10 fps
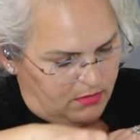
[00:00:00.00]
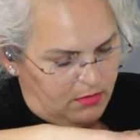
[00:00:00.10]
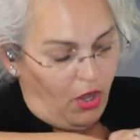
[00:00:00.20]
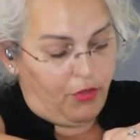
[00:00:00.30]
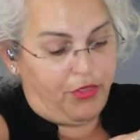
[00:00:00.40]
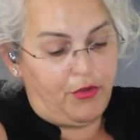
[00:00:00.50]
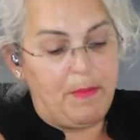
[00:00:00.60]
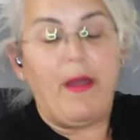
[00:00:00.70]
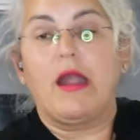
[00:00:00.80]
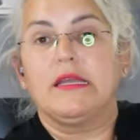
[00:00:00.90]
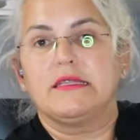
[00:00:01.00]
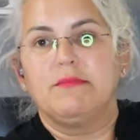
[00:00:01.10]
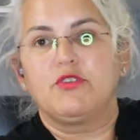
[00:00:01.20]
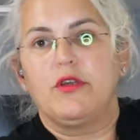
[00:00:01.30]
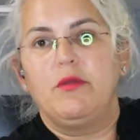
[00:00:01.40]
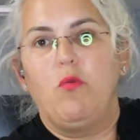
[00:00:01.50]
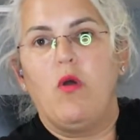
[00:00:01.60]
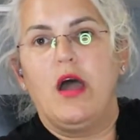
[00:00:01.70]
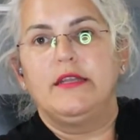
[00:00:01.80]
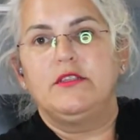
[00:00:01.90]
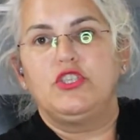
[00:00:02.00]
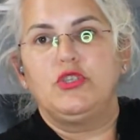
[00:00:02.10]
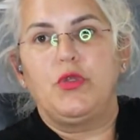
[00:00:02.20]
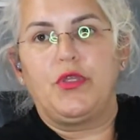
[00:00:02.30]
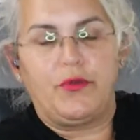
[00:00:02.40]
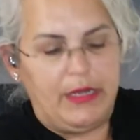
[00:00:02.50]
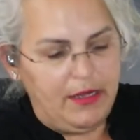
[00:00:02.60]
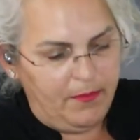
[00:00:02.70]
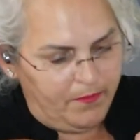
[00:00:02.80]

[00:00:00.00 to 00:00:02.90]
Oh, 3 pockets. I'm sorry. 1, 2, 3.